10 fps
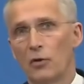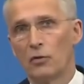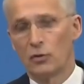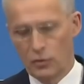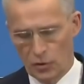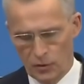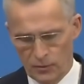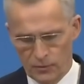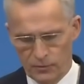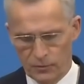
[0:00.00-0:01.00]
the longer
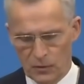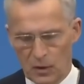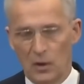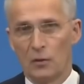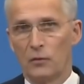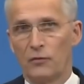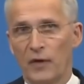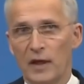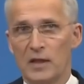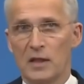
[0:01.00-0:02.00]
term, to
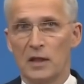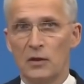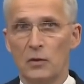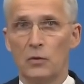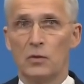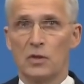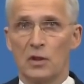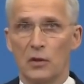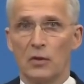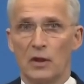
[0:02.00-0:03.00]
face a new
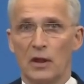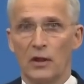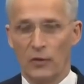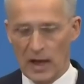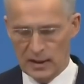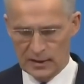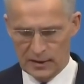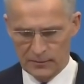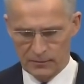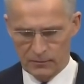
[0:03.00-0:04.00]
security
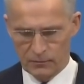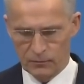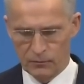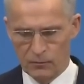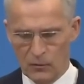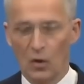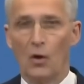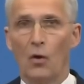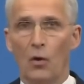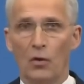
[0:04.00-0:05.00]
reality.
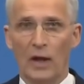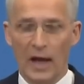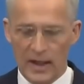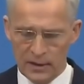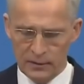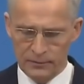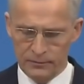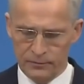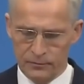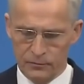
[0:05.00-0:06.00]
On land,
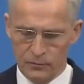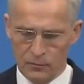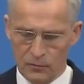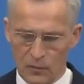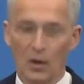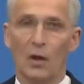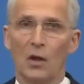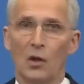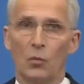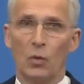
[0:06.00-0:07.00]

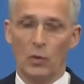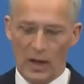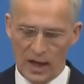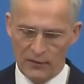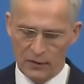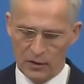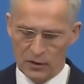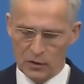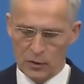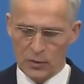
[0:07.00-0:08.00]
we will have
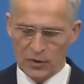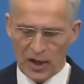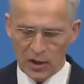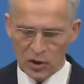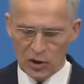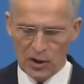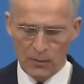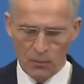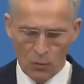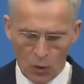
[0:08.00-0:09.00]
substantially
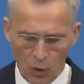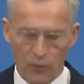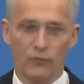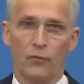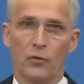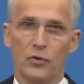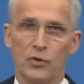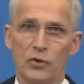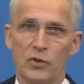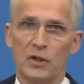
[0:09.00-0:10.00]
more
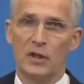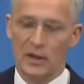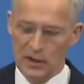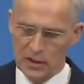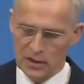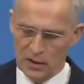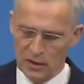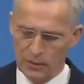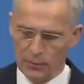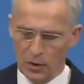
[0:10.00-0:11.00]
forces in the
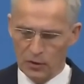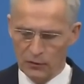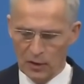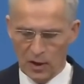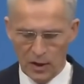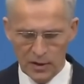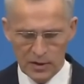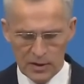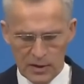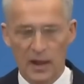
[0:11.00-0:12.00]
eastern part of the
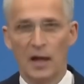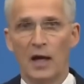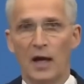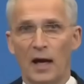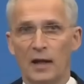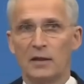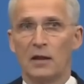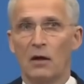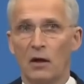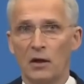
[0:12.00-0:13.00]
alliance at
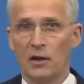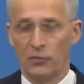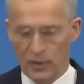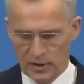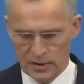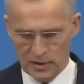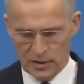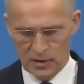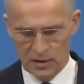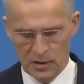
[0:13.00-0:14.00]
higher
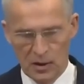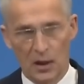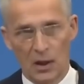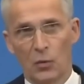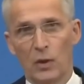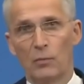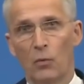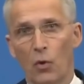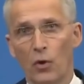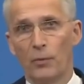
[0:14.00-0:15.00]
readiness, with
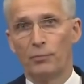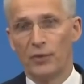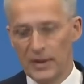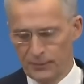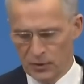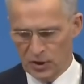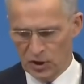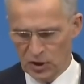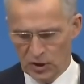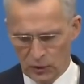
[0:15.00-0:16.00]
more
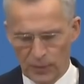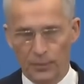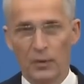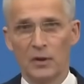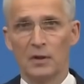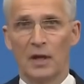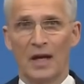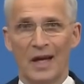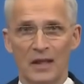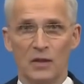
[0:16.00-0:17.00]
pre-positioned equipment
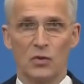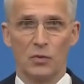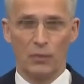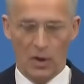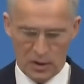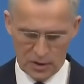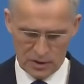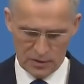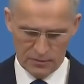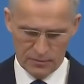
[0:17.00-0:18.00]
and
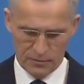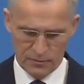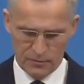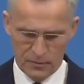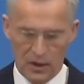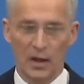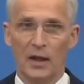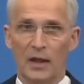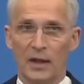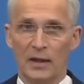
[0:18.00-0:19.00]
supplies.
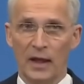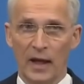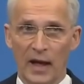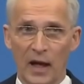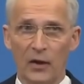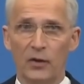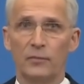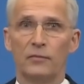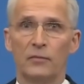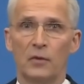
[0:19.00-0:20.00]
In the air,
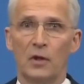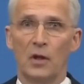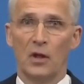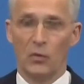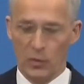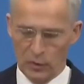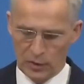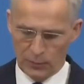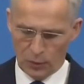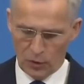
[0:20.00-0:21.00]
we will
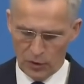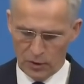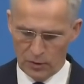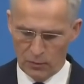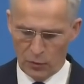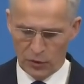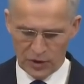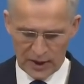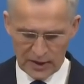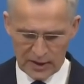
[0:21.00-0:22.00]
deploy more
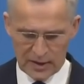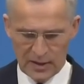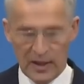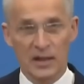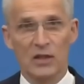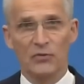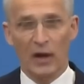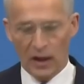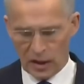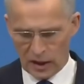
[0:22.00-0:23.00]
jets and
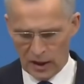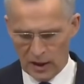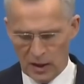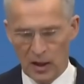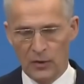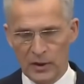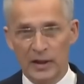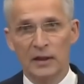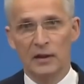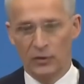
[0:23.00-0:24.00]
strengthen our
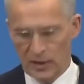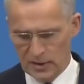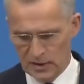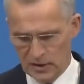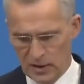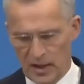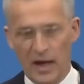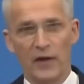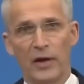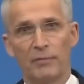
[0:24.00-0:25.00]
integrated
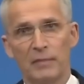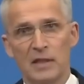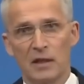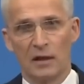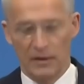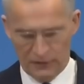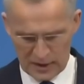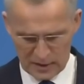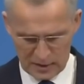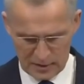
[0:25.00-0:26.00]
air and missile
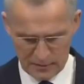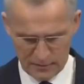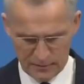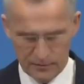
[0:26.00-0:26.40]
defense.